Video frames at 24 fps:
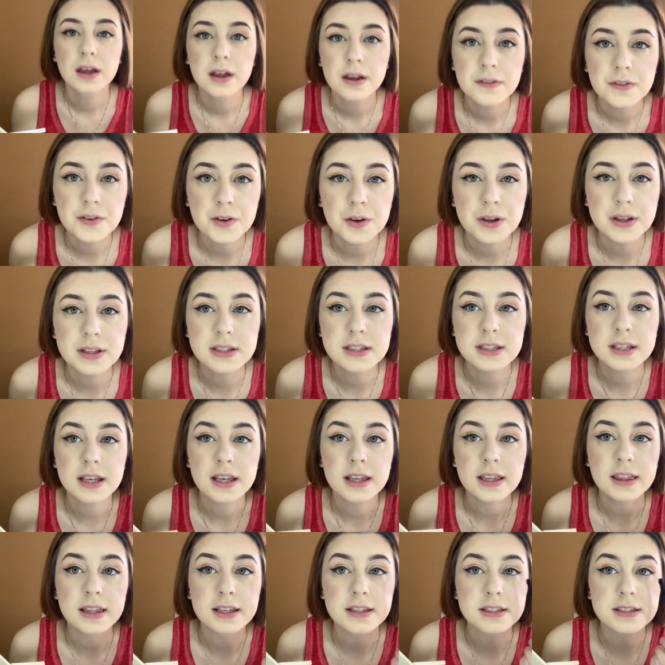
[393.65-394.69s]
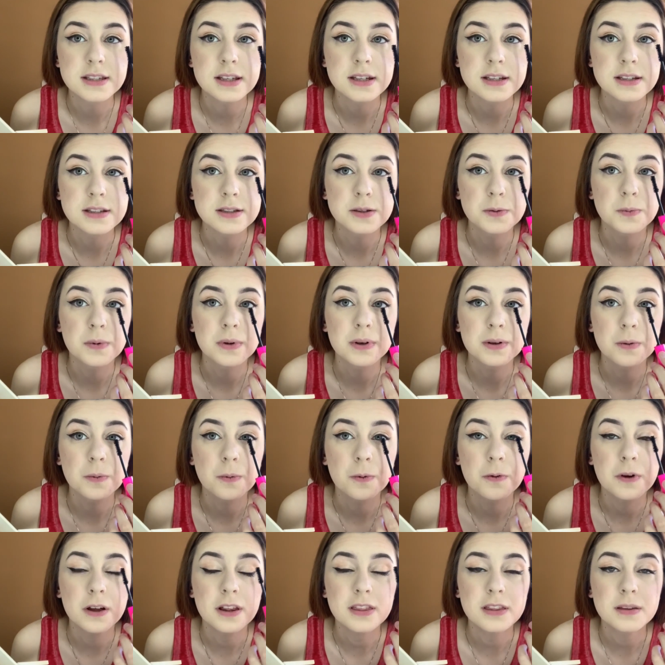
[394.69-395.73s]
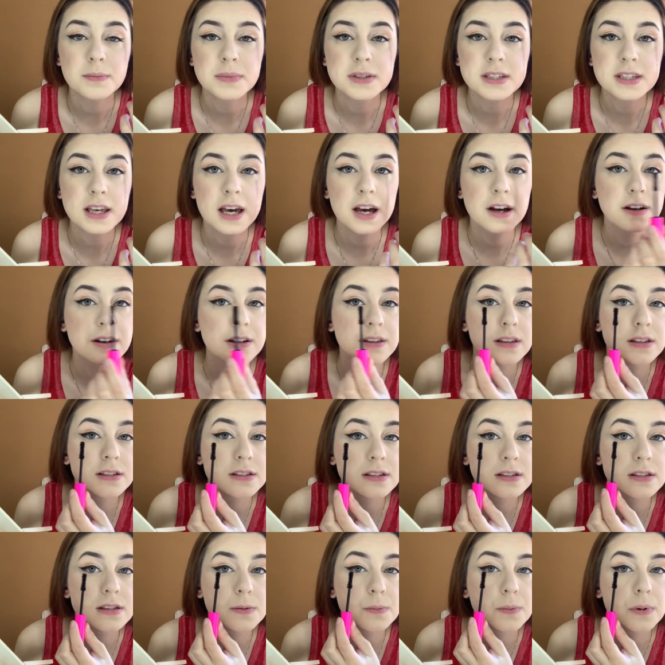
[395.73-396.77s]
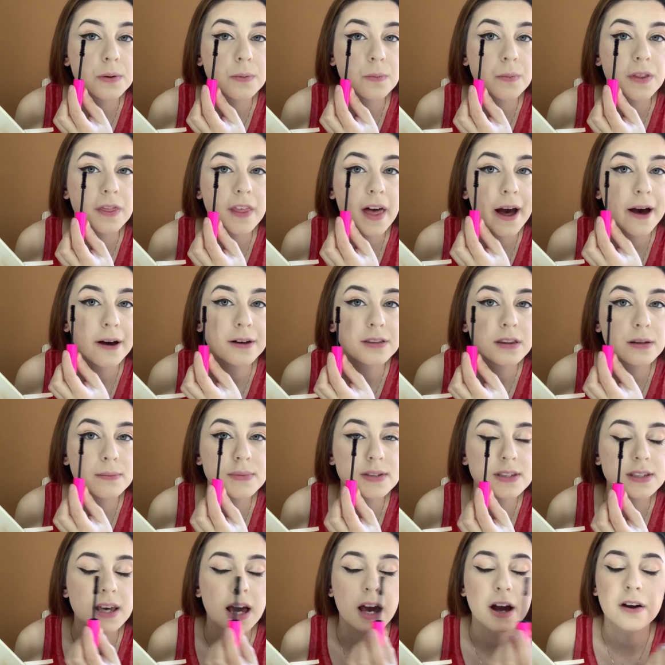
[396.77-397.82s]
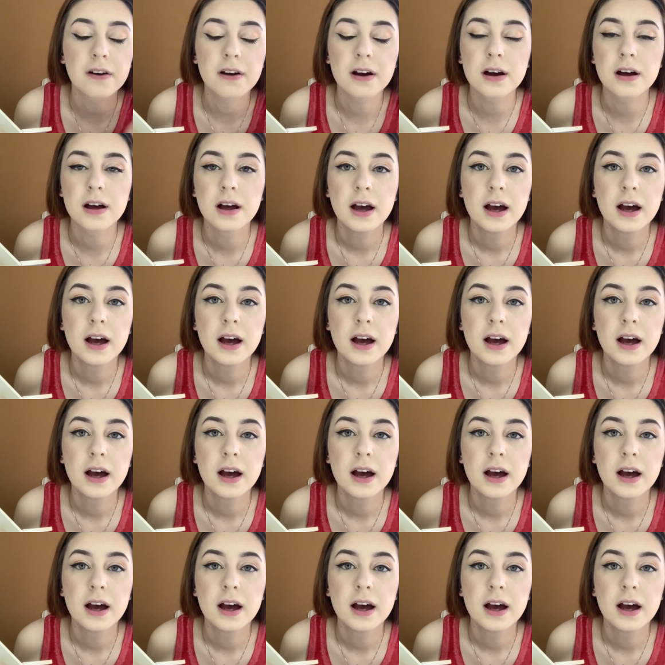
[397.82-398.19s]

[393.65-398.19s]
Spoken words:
if you could see, this is the one with the mascara, this is the one without the mascara.